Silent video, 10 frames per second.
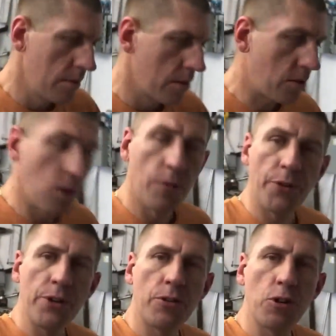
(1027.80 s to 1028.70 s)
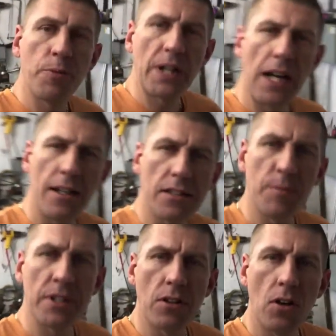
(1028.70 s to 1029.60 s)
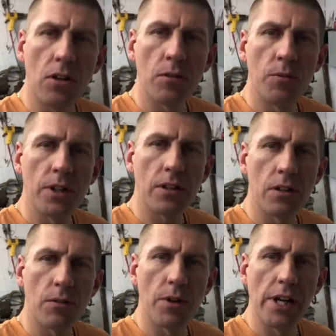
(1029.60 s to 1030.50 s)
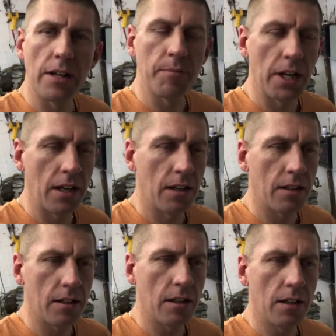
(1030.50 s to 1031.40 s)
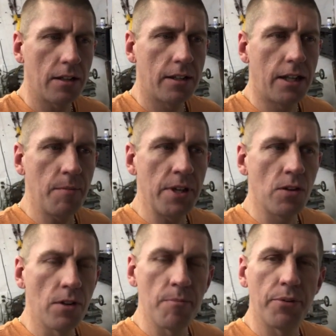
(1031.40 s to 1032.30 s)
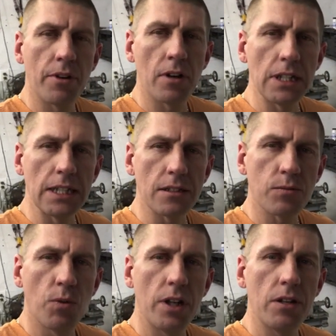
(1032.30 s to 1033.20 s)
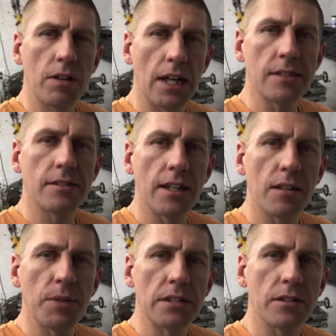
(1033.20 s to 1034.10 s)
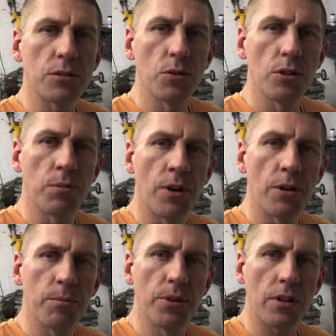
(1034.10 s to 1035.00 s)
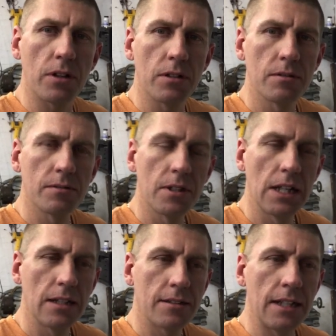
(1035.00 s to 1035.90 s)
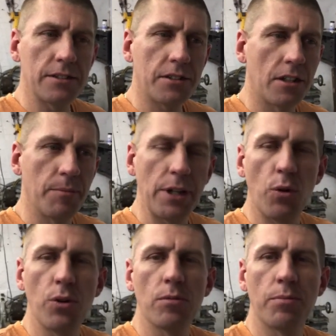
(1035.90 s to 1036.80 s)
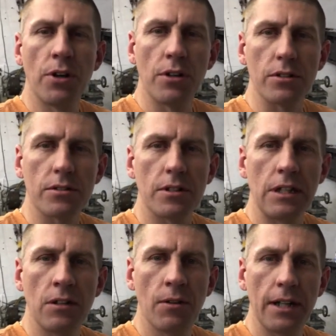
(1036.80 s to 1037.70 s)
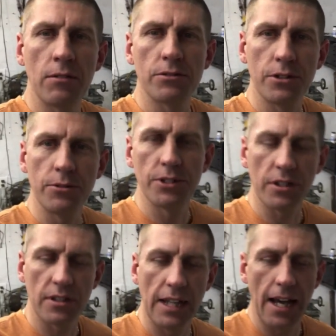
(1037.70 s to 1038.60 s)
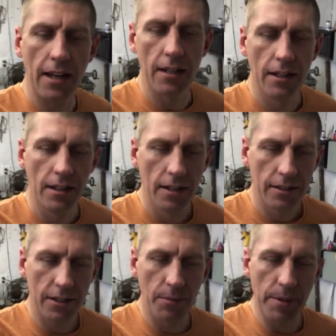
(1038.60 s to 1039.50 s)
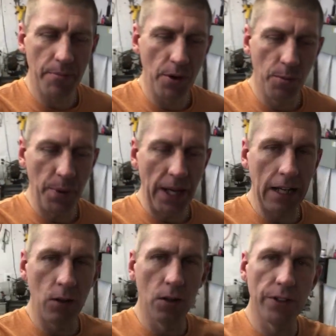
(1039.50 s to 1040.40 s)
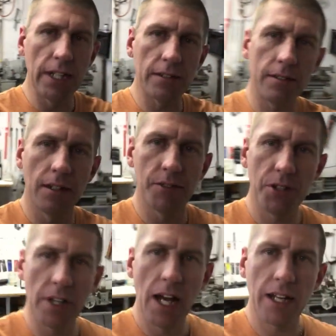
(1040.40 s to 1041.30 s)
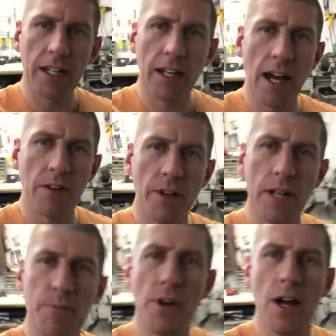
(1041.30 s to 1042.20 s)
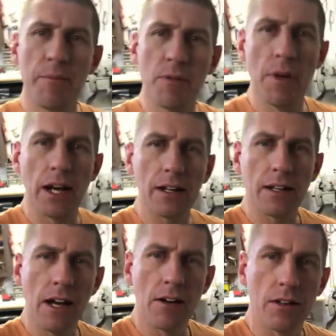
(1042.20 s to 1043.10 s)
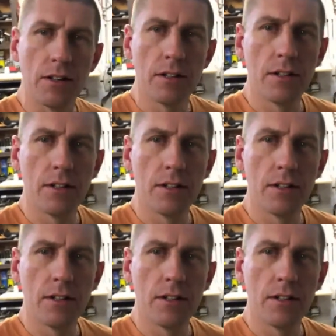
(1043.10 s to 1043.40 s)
So for you group of guys I've been talking with on a reg, man, give me your input on this. What do you guys think about this oil burner book? It's not just going to be oil burners. You know I don't do just that. It's going to be propane, all that stuff. Show you how to get out of any problem you might encounter